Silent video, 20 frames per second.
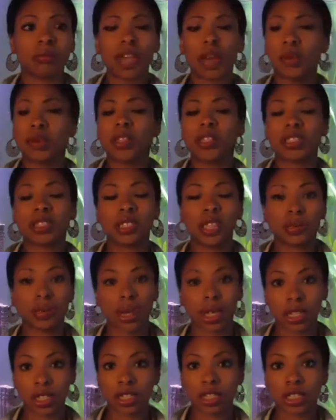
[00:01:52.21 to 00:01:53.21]
We're the same
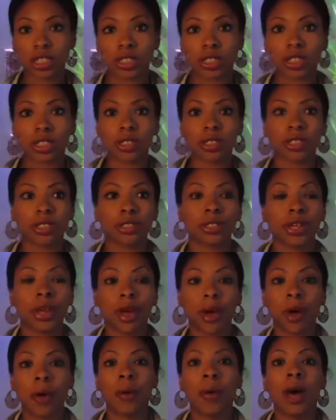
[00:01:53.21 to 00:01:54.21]
age.
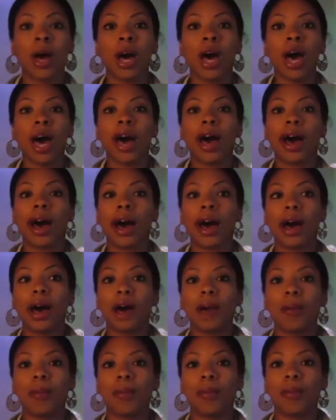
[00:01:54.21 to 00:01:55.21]
So
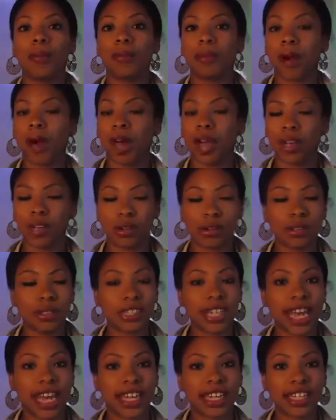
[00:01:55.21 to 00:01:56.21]
I know who
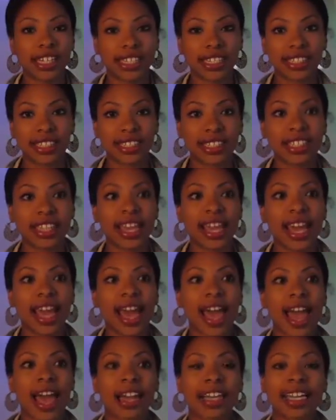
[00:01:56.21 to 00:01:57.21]
Tyga is.
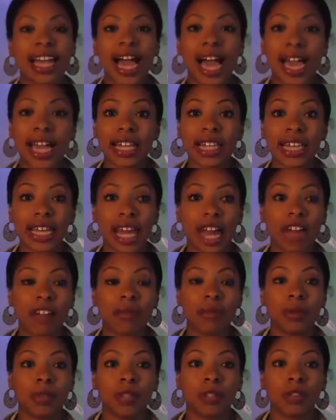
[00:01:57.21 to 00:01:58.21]
And Kylie,
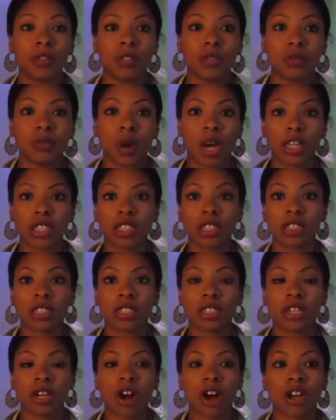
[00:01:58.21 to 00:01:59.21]
I've been watching
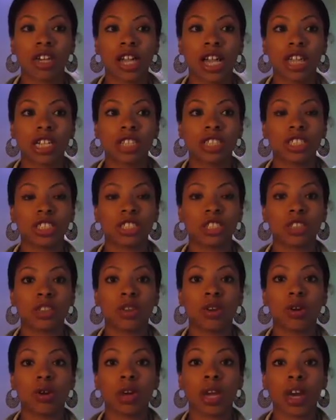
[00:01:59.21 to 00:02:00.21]
the Kardashians,
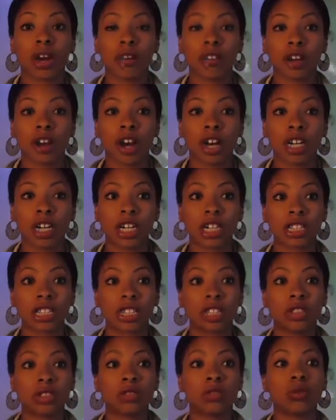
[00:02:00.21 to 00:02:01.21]
knowing of the
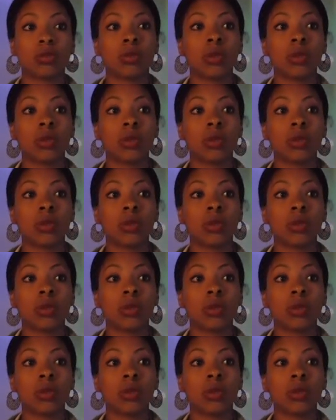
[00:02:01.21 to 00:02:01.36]
Kardashians, who